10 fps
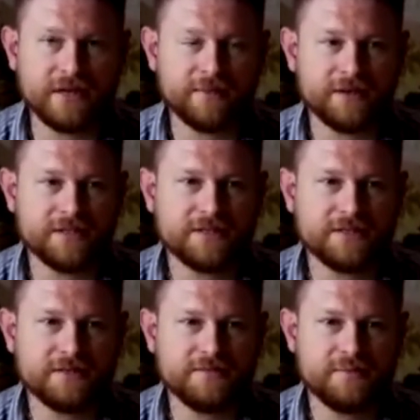I mean,
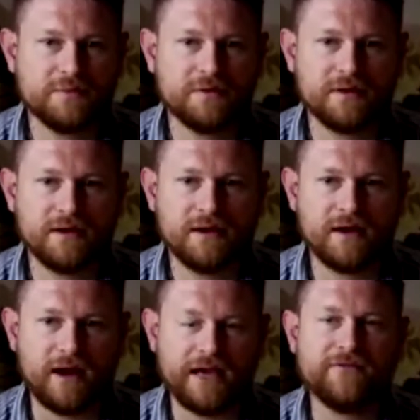
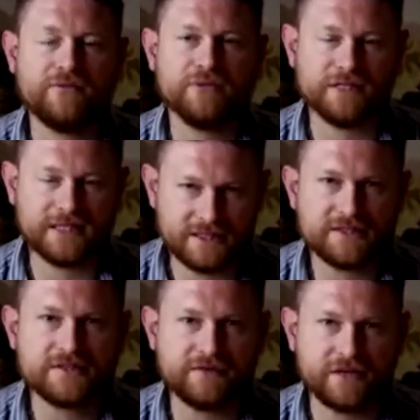I have a
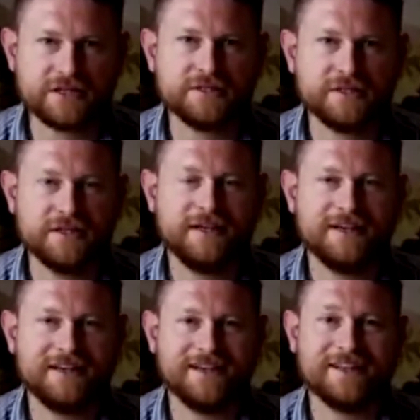religious conviction
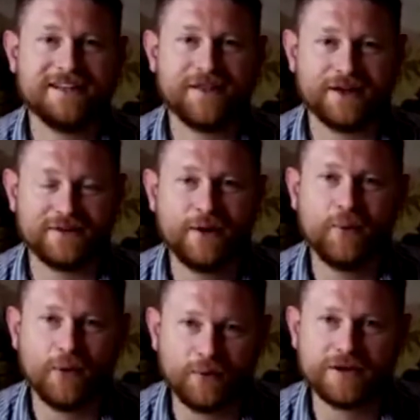that
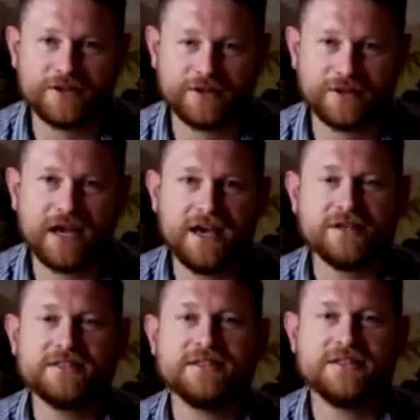what we're doing,
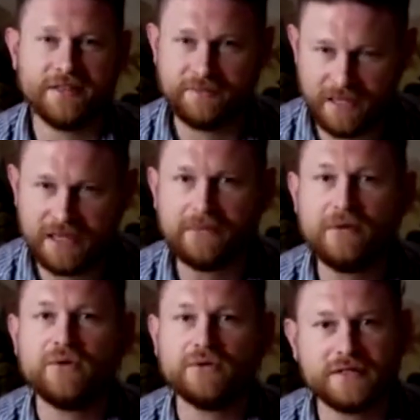this is the
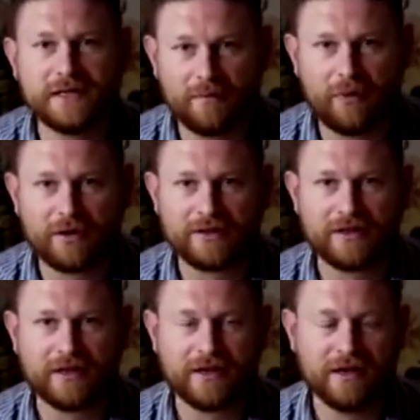most important
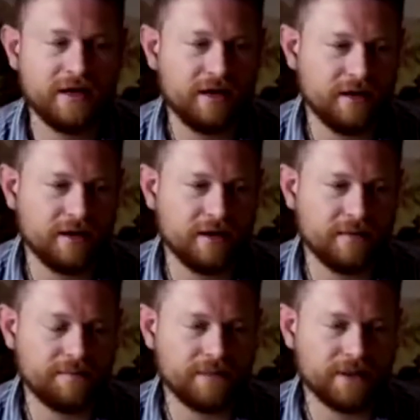thing
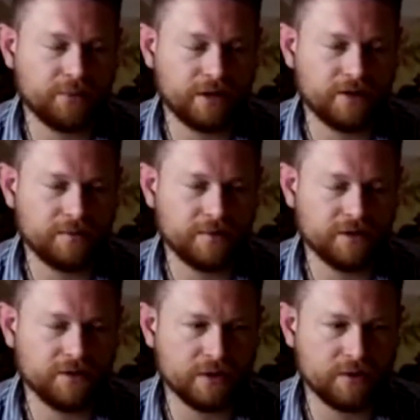that we could be
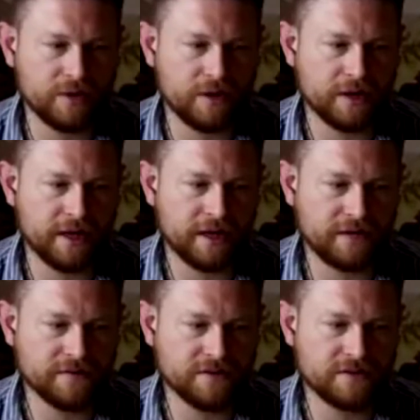doing with our
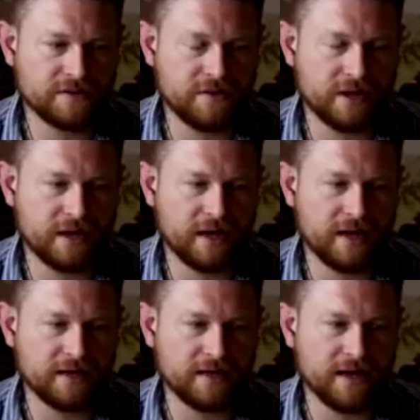lives. So
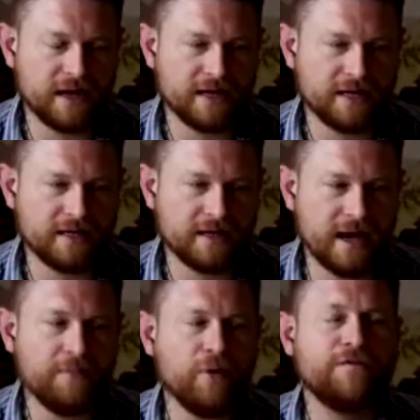
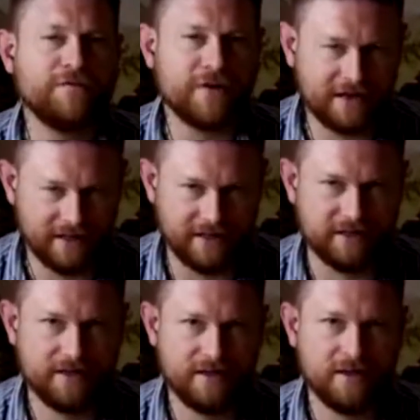I'm
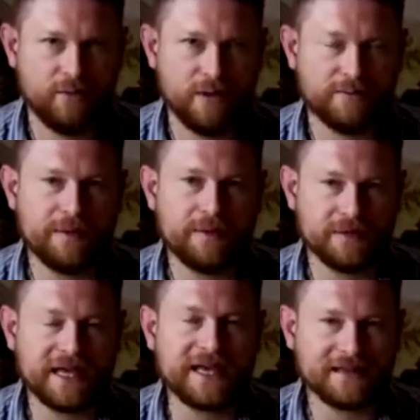offended when
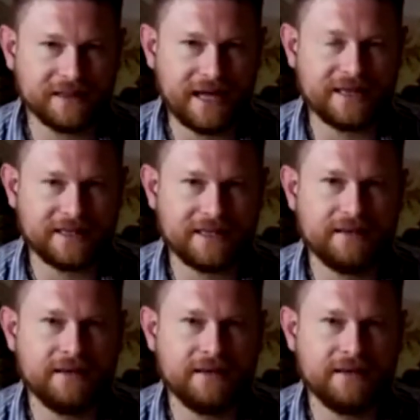people take it lightly.